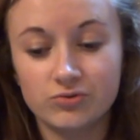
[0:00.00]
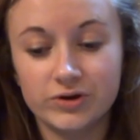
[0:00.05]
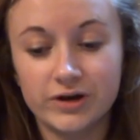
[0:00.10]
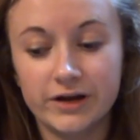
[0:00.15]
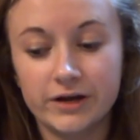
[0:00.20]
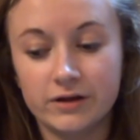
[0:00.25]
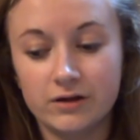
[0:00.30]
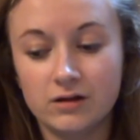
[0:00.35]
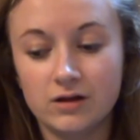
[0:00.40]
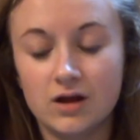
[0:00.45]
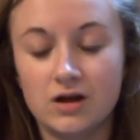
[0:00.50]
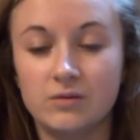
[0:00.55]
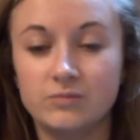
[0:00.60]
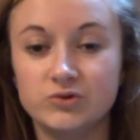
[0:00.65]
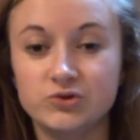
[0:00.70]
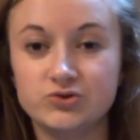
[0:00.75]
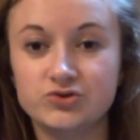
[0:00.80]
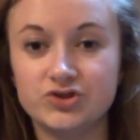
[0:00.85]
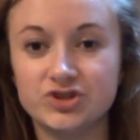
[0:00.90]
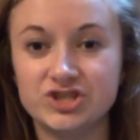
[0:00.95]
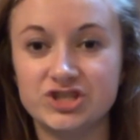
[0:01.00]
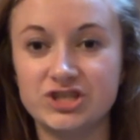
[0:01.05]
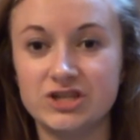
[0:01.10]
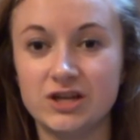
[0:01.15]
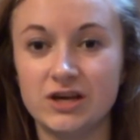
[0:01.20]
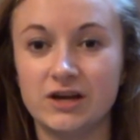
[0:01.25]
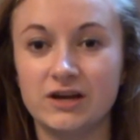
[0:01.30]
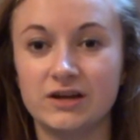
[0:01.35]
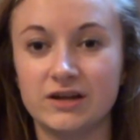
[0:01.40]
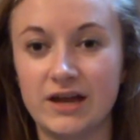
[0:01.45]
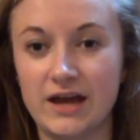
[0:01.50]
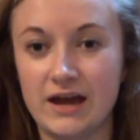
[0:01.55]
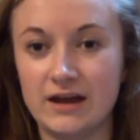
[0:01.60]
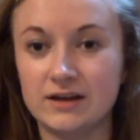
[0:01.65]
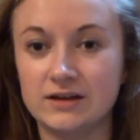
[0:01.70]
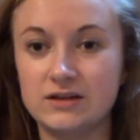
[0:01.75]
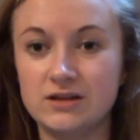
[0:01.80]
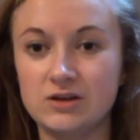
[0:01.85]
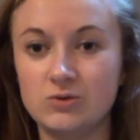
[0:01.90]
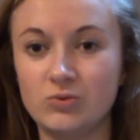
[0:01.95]
grail um, Neutrogena
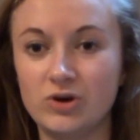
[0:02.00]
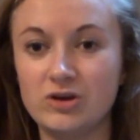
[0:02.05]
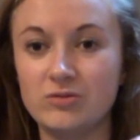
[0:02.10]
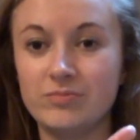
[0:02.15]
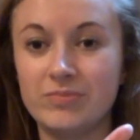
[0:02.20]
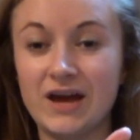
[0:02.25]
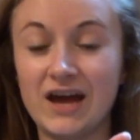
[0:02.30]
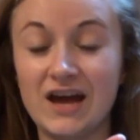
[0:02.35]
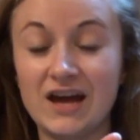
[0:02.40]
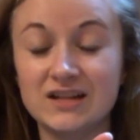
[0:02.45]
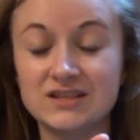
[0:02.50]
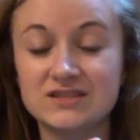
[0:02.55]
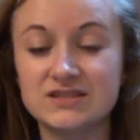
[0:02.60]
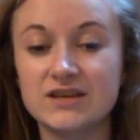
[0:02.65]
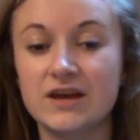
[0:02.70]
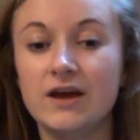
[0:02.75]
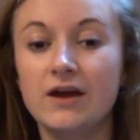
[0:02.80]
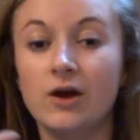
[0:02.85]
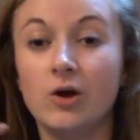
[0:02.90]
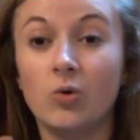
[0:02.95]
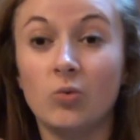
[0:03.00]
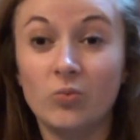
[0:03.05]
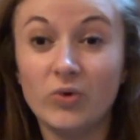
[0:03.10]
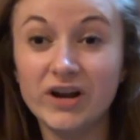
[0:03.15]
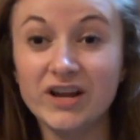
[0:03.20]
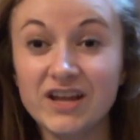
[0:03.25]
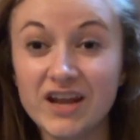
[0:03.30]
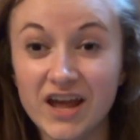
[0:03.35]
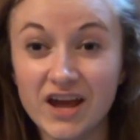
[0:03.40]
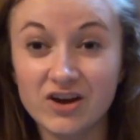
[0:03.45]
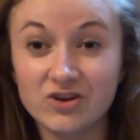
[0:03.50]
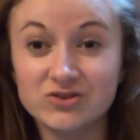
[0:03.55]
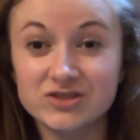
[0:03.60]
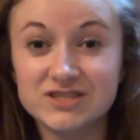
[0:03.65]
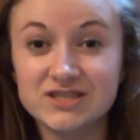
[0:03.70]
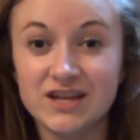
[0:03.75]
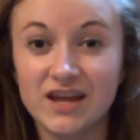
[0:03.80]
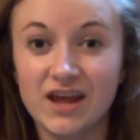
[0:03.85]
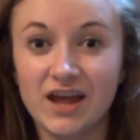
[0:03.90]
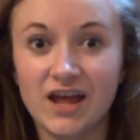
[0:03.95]
acne white pads ran
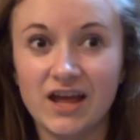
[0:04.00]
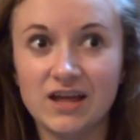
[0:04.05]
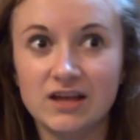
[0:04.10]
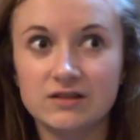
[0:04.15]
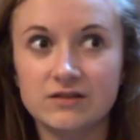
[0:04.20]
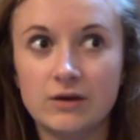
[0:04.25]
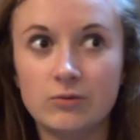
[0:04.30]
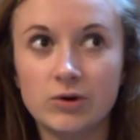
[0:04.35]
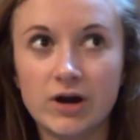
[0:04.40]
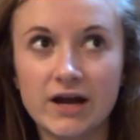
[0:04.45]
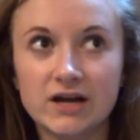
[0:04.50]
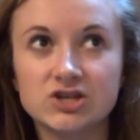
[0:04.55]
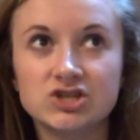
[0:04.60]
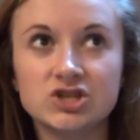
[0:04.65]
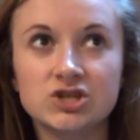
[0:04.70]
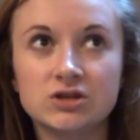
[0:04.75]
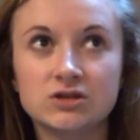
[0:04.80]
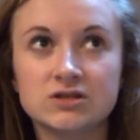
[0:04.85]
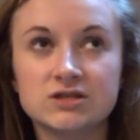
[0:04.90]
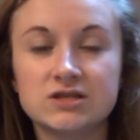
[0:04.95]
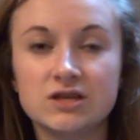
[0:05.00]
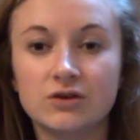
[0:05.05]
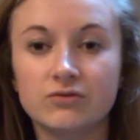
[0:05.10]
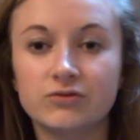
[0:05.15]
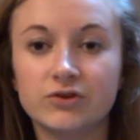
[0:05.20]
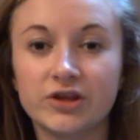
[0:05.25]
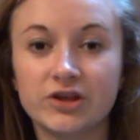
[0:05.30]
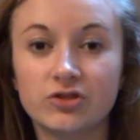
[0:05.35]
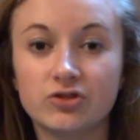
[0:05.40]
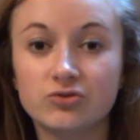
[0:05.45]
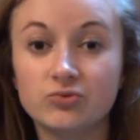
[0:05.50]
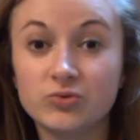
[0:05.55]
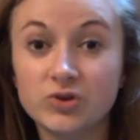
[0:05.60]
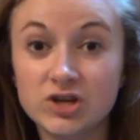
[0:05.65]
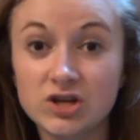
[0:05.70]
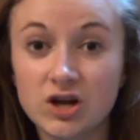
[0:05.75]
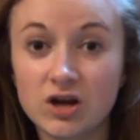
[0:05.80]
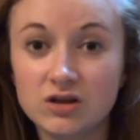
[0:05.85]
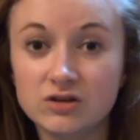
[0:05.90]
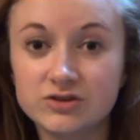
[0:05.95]
out and they were actually on sale for like
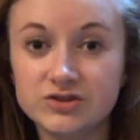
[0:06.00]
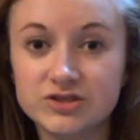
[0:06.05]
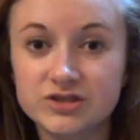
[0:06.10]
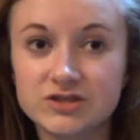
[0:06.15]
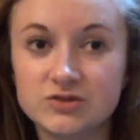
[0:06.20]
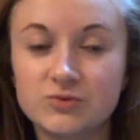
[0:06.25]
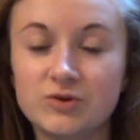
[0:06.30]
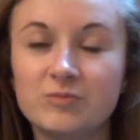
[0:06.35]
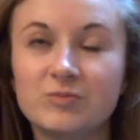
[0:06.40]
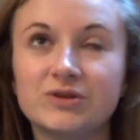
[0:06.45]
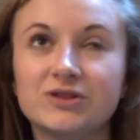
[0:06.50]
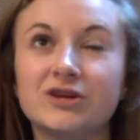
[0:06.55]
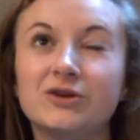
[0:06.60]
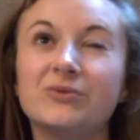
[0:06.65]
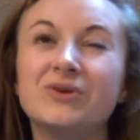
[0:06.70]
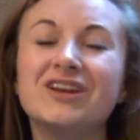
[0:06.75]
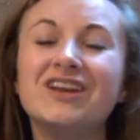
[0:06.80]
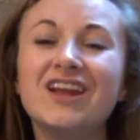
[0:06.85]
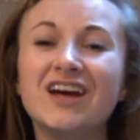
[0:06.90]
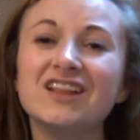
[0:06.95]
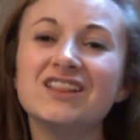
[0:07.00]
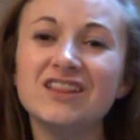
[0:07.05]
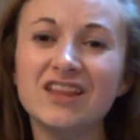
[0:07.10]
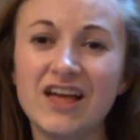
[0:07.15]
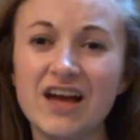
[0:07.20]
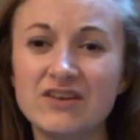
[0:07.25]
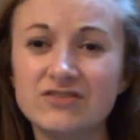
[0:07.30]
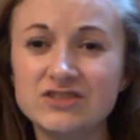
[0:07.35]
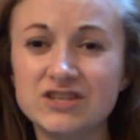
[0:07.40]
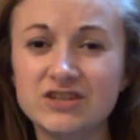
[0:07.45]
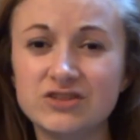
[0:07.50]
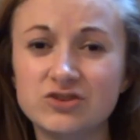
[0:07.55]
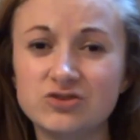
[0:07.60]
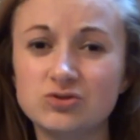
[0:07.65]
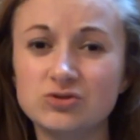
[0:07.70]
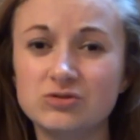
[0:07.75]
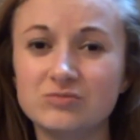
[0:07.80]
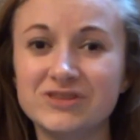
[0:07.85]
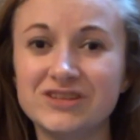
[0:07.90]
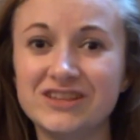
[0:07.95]
$3 this week but there were none left and they're
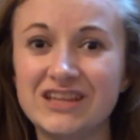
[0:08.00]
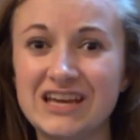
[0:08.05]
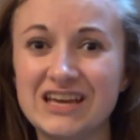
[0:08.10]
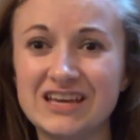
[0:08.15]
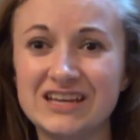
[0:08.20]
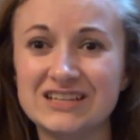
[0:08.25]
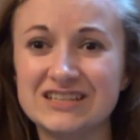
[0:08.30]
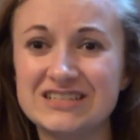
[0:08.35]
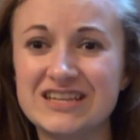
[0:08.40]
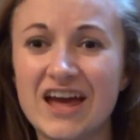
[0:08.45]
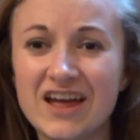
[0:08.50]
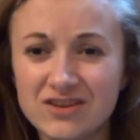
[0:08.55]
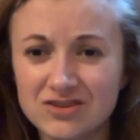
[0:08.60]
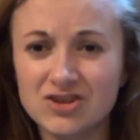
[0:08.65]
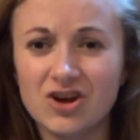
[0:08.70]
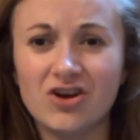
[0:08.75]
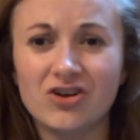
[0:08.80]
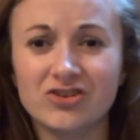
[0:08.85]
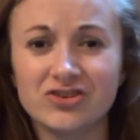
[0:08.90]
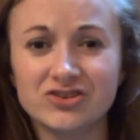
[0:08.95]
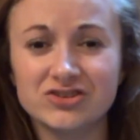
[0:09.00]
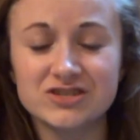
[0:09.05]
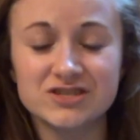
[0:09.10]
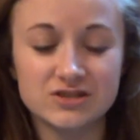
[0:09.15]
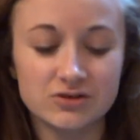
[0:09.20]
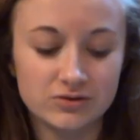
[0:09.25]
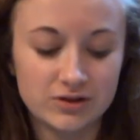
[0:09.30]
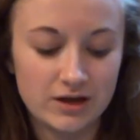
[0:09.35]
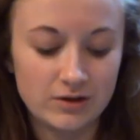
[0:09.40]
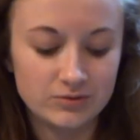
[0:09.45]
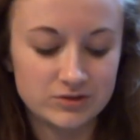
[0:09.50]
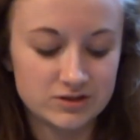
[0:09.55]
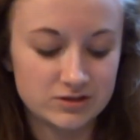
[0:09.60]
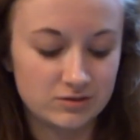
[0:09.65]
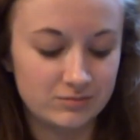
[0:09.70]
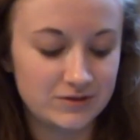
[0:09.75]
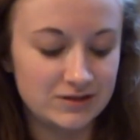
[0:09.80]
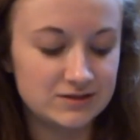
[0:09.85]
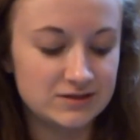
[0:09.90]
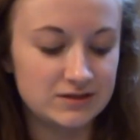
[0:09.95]
normally like $10, so that was
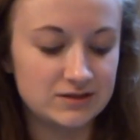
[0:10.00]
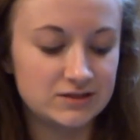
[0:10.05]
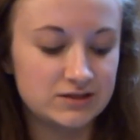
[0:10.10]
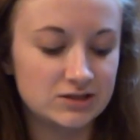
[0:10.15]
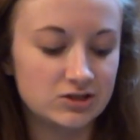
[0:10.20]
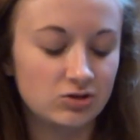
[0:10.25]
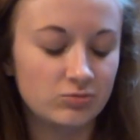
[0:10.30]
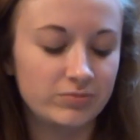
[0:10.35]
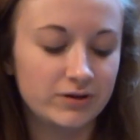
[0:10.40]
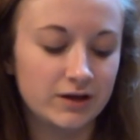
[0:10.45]
an amazing deal.